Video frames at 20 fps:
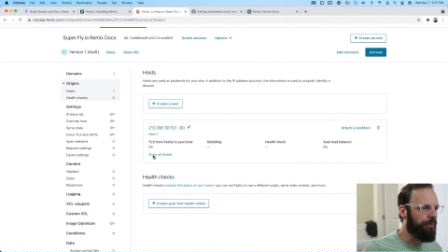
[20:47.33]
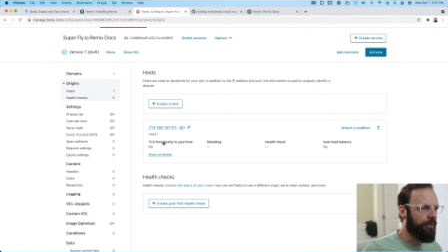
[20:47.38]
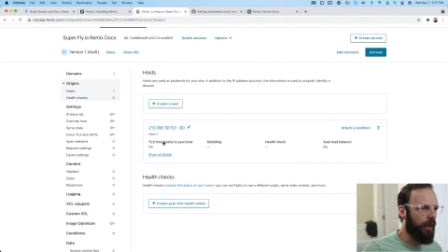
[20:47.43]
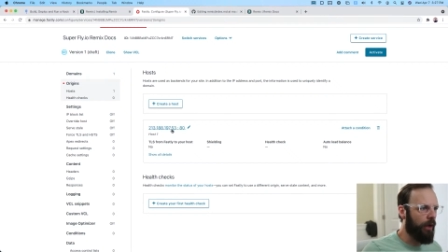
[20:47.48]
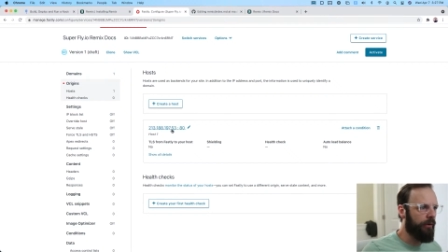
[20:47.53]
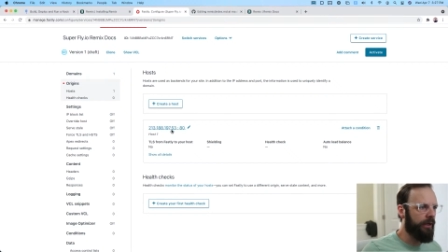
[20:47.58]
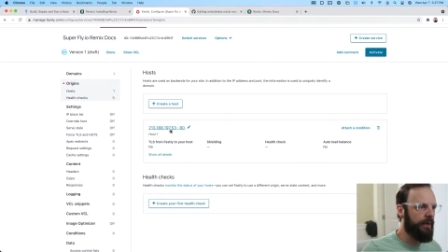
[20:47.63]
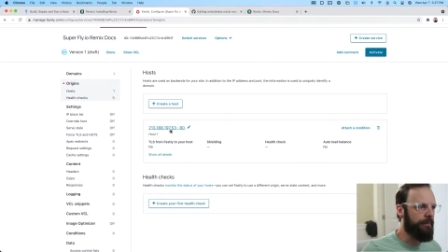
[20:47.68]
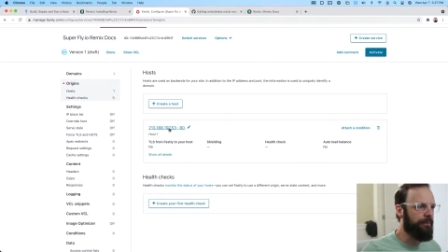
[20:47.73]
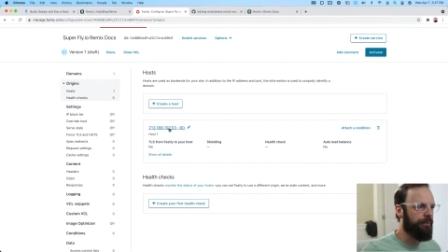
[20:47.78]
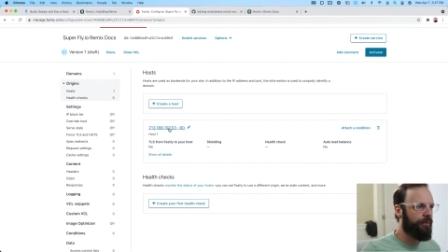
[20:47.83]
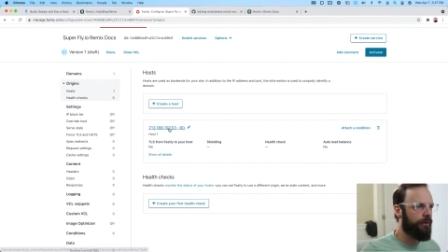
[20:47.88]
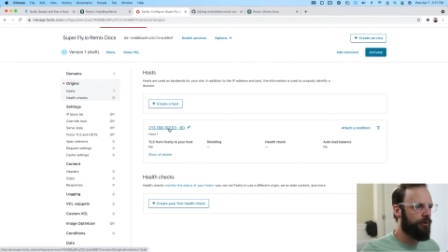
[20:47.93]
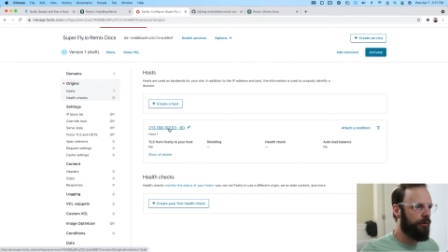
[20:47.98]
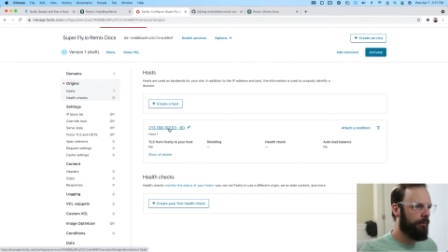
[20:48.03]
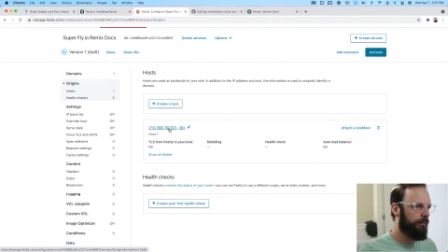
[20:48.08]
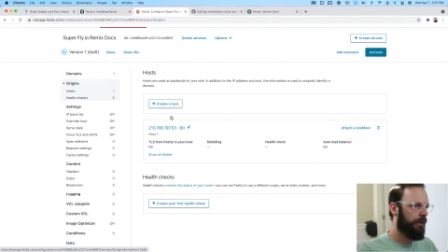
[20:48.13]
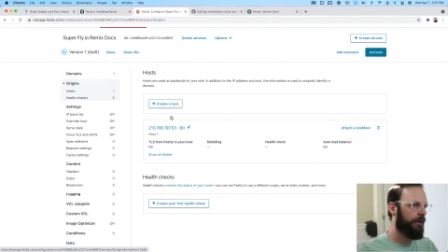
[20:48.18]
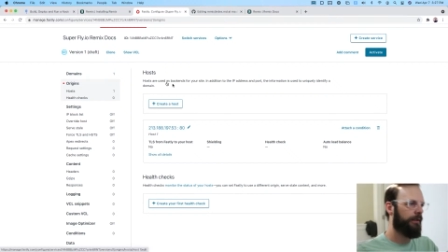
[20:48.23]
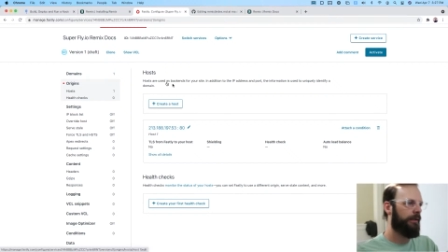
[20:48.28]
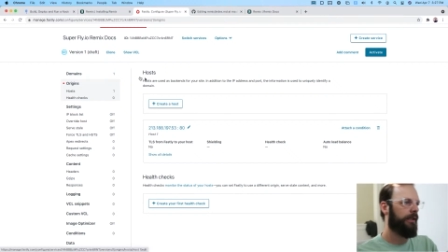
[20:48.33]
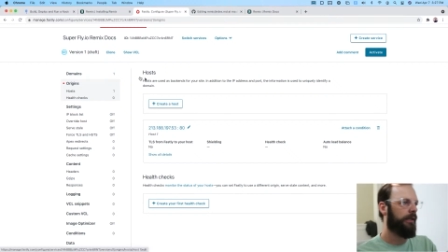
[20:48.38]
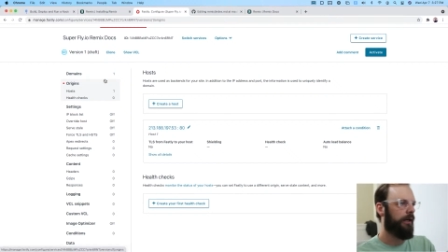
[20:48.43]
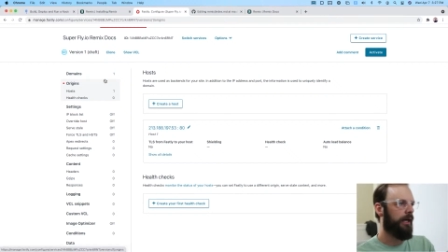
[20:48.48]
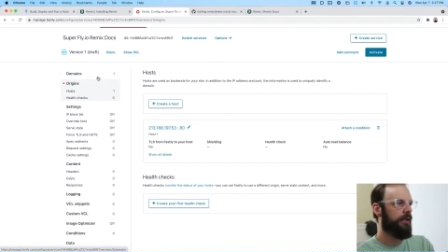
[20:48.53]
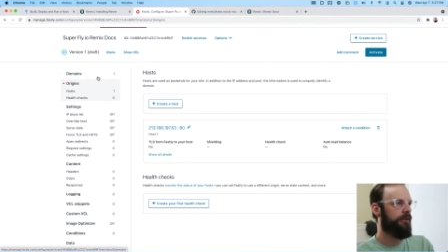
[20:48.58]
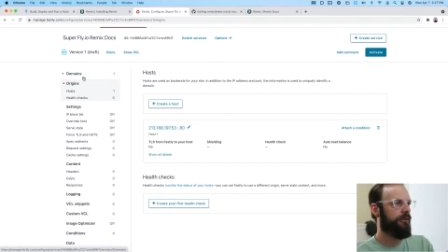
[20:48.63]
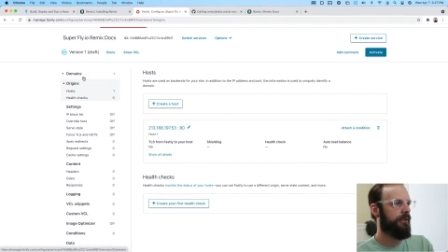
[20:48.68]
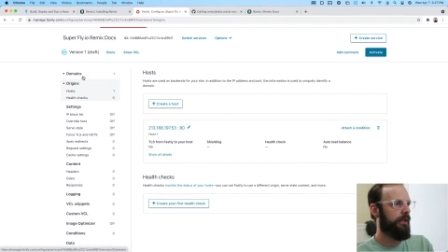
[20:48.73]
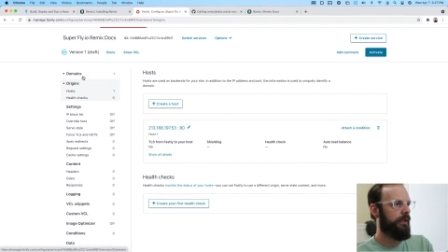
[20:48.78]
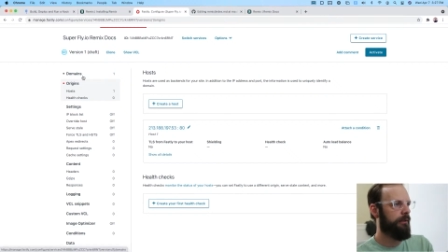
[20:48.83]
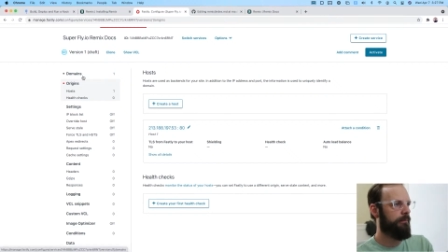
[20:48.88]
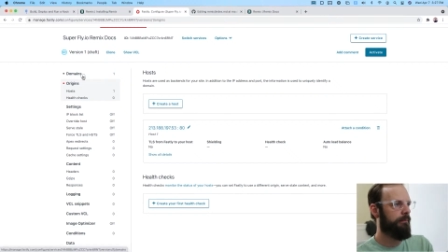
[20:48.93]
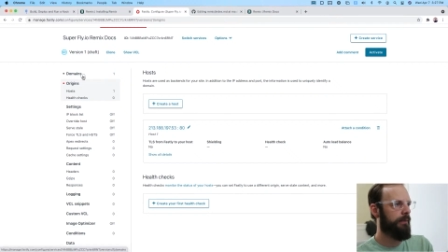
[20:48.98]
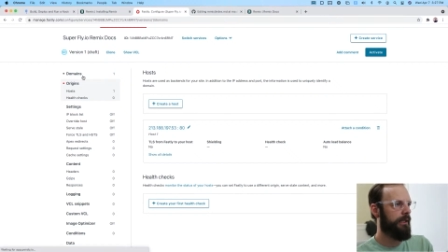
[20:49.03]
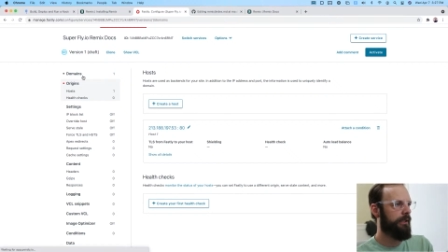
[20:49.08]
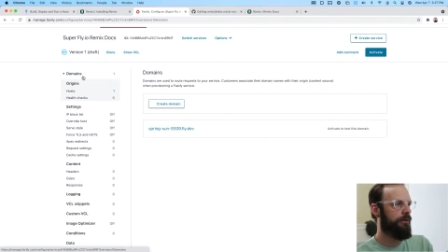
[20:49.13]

Okay, so I'm done here. I set up my